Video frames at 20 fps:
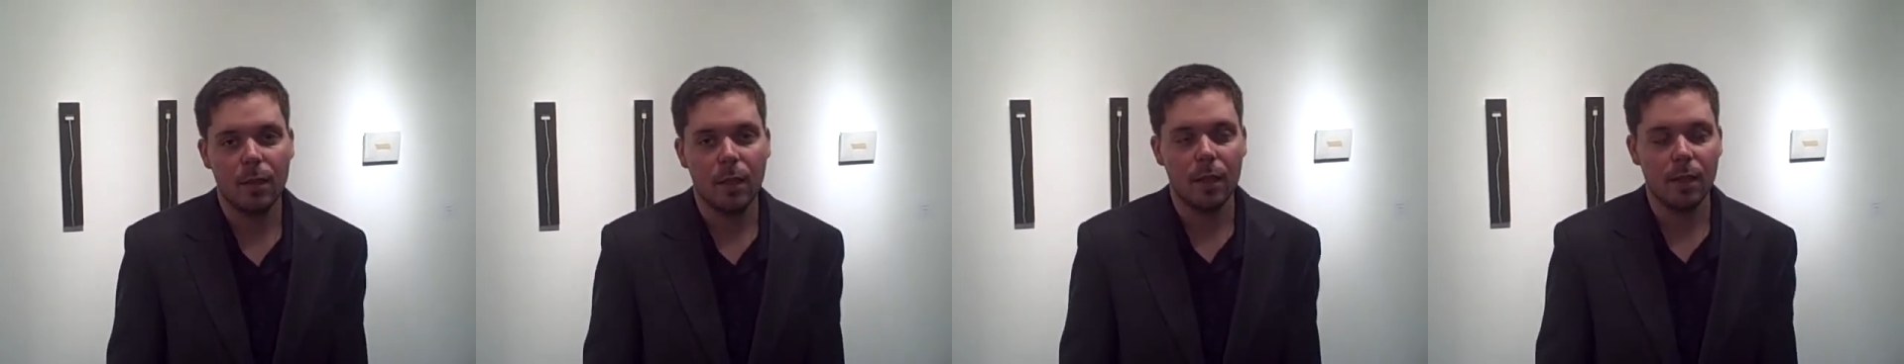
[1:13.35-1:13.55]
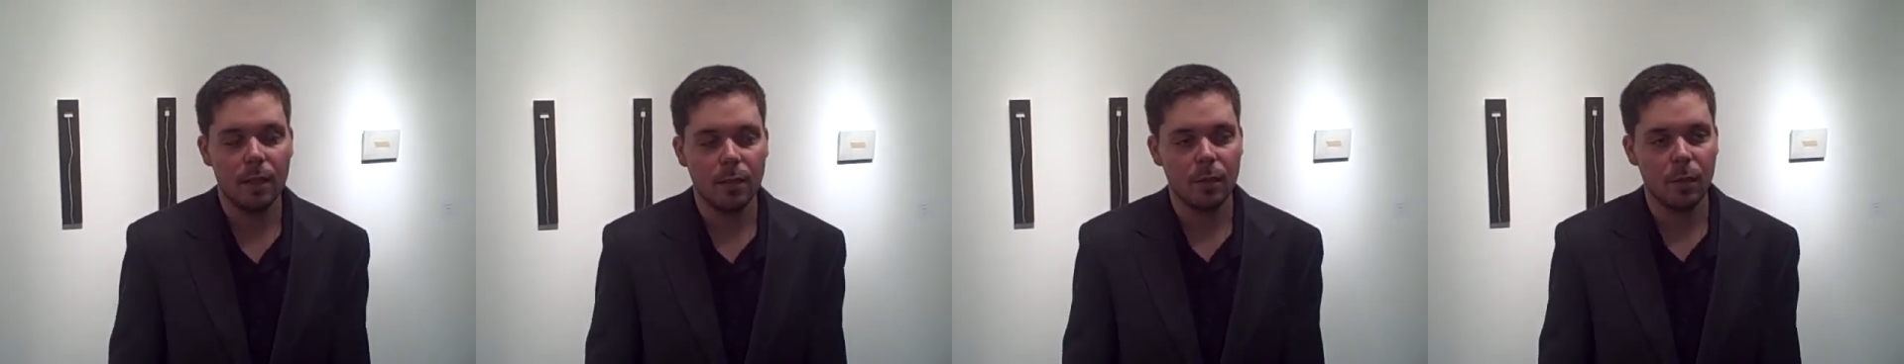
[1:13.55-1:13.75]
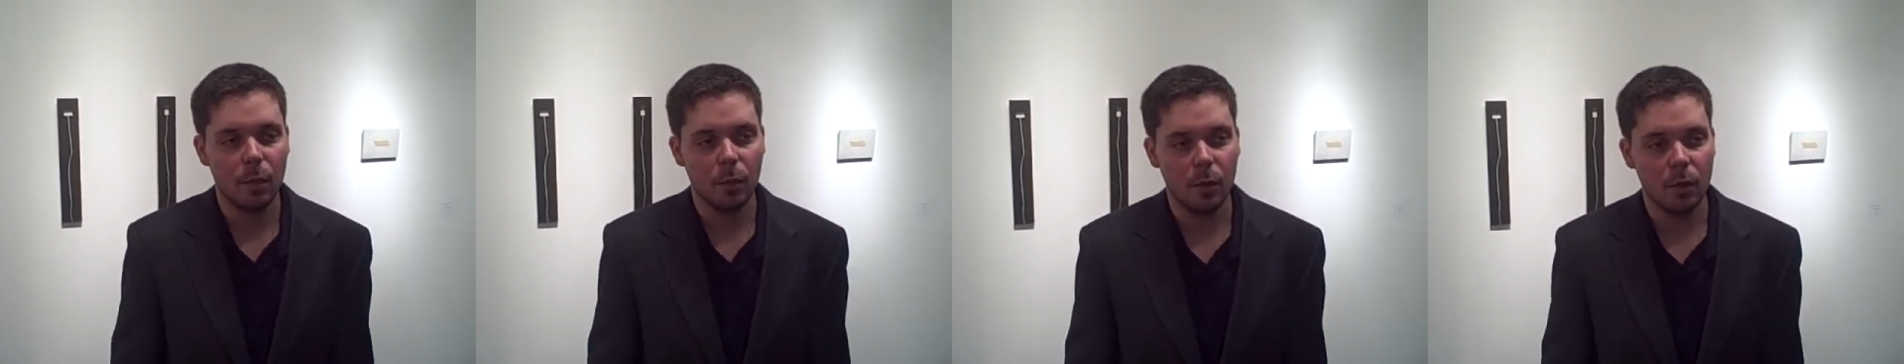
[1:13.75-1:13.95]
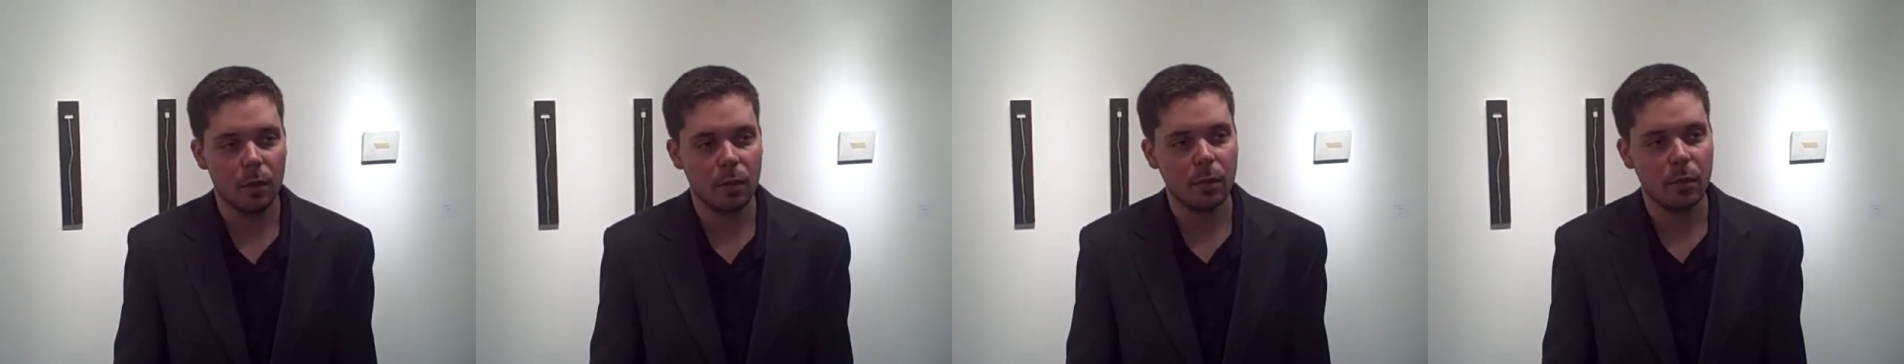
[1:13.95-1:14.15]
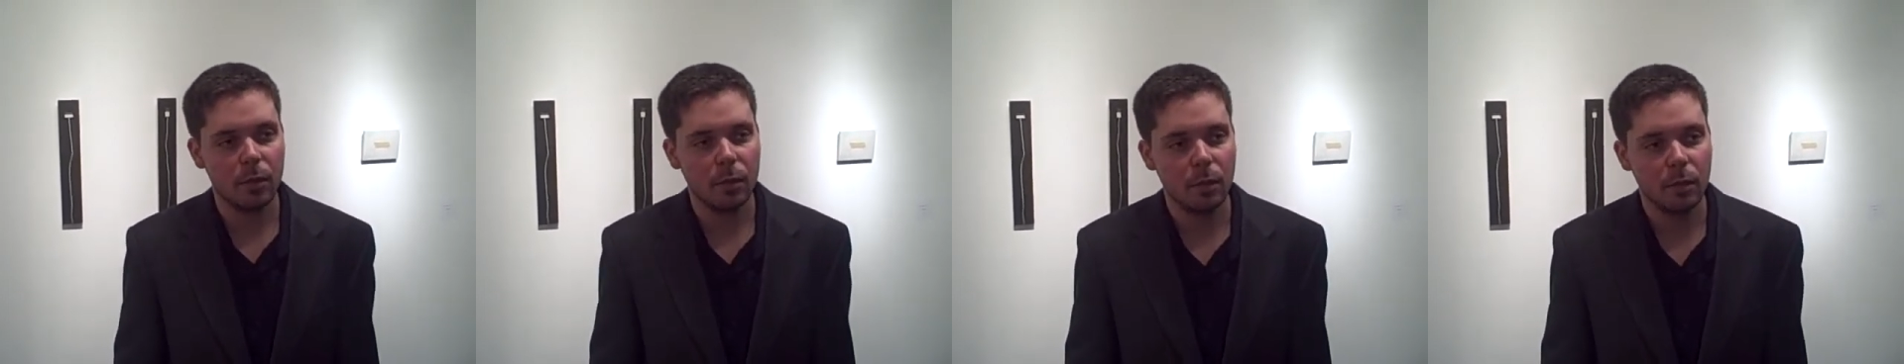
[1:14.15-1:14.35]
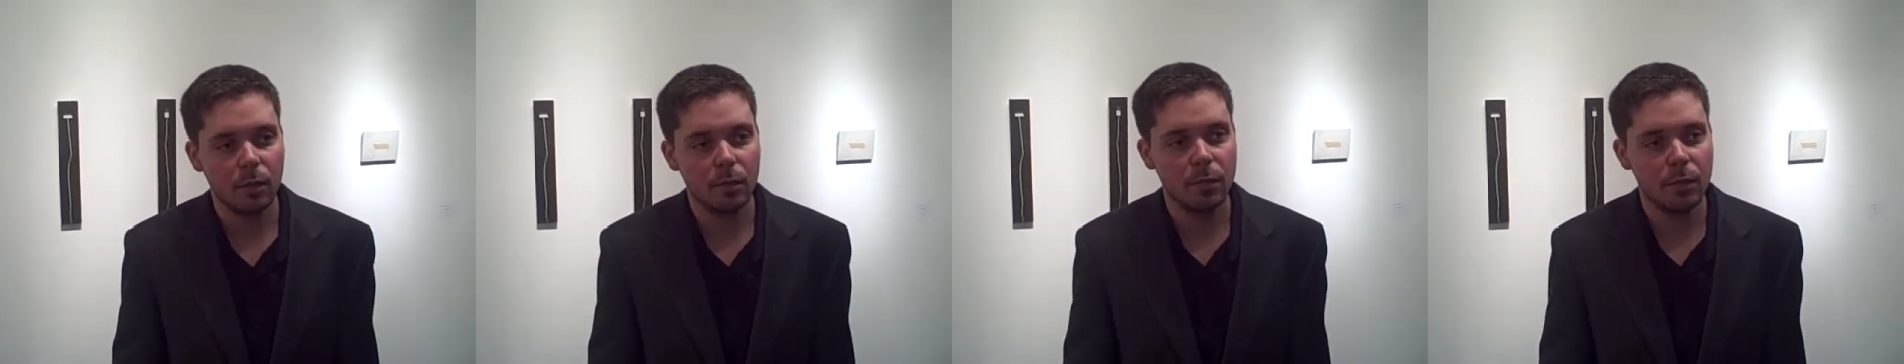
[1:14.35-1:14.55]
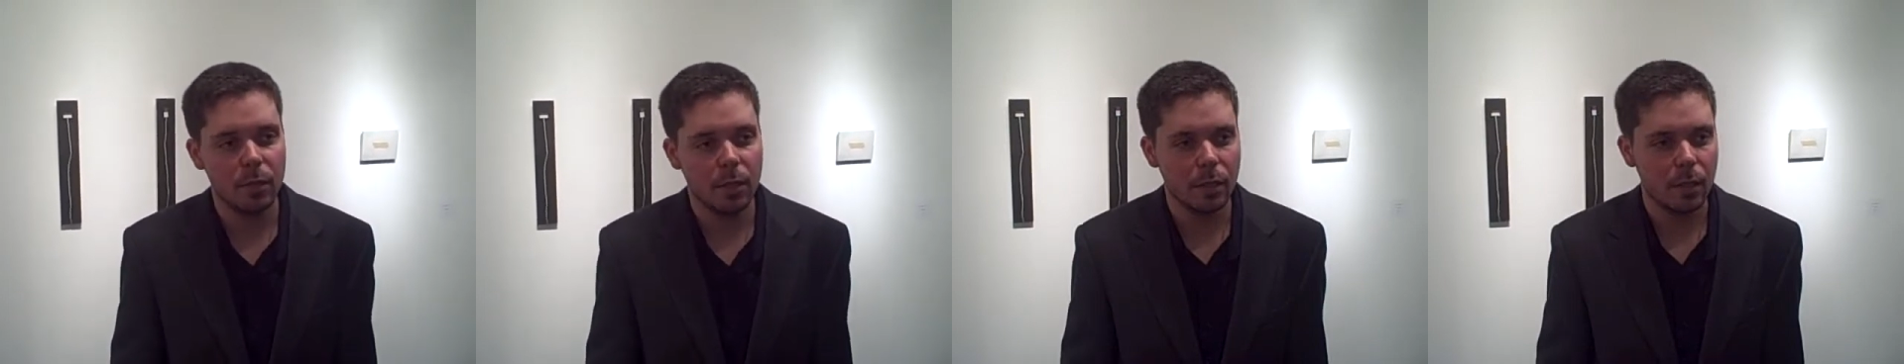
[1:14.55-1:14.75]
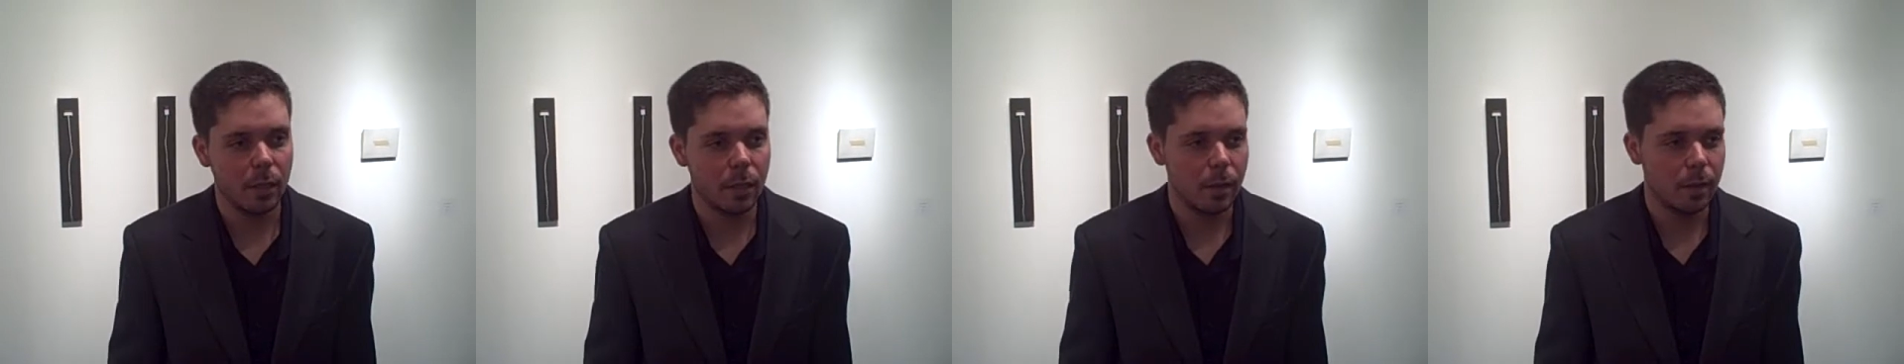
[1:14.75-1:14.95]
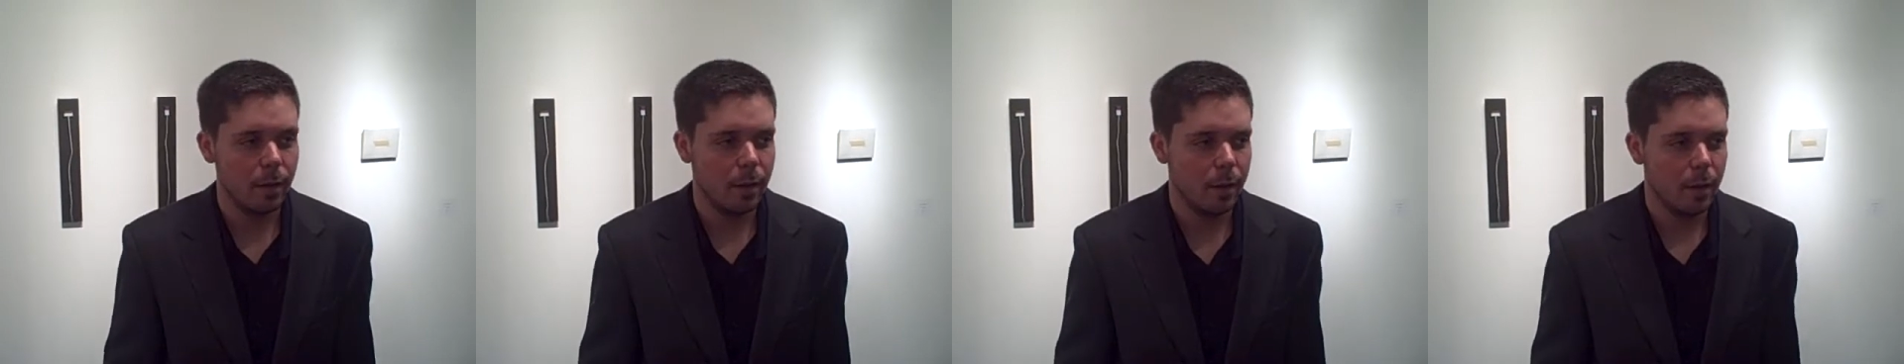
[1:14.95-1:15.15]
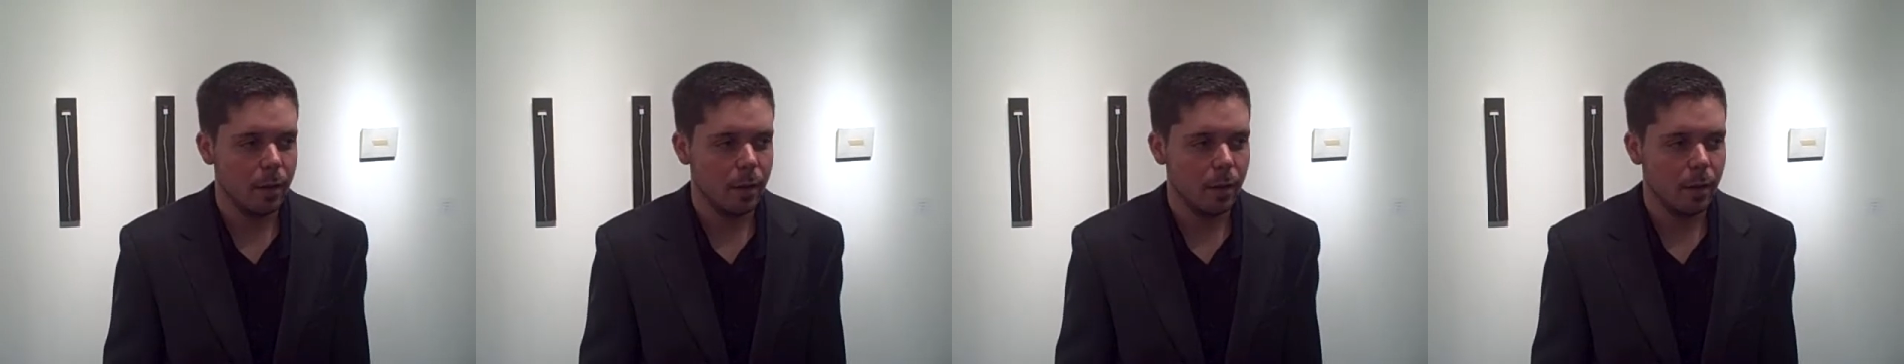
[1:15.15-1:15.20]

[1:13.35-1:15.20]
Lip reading: and it no longer lives in that